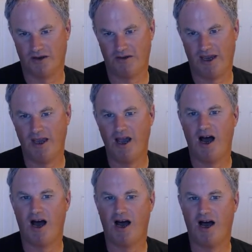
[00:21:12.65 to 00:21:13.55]
Okay,
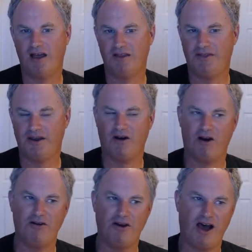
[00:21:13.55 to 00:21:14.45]
there
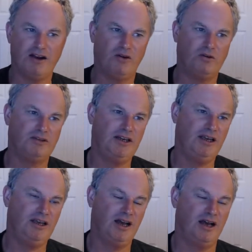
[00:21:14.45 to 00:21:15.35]
are not
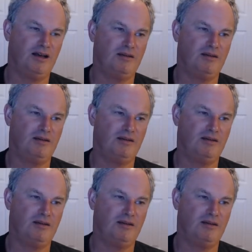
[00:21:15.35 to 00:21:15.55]
only